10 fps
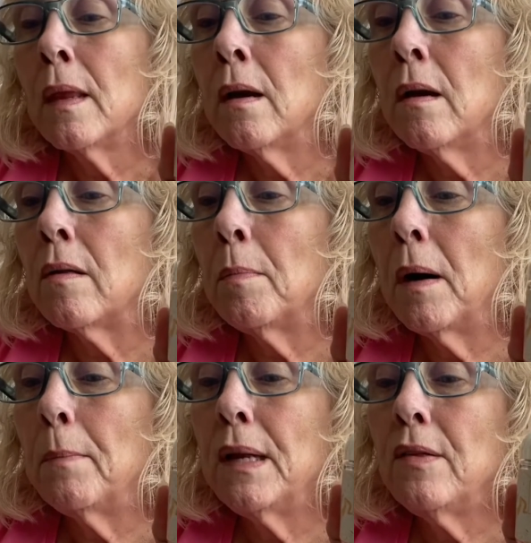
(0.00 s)
It's
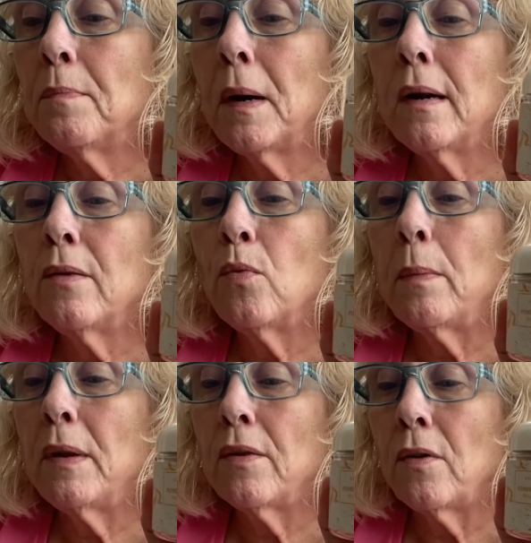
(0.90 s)
pumpkin spice
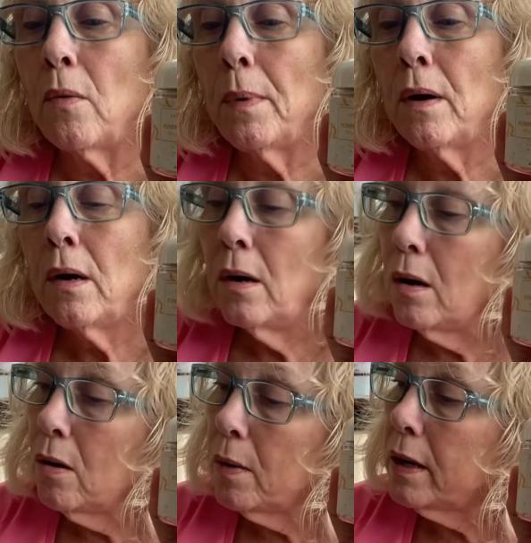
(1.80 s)
whipped soap.
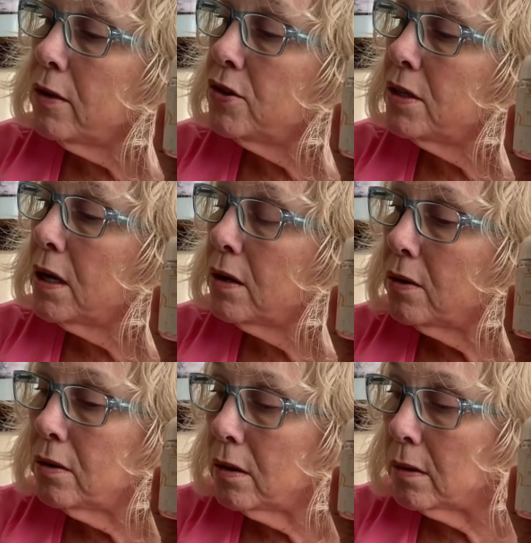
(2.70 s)
Oh, and I should tell you
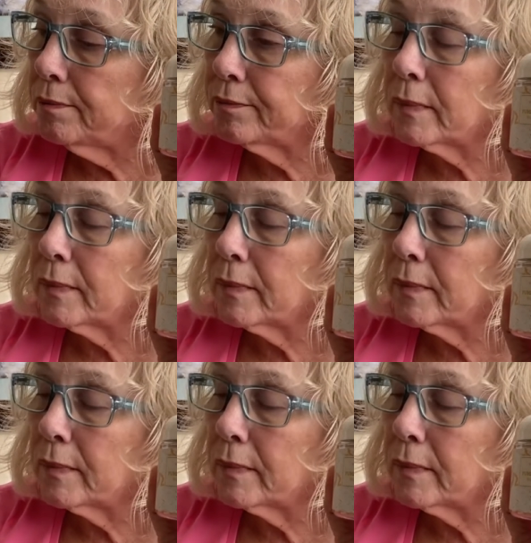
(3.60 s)
um,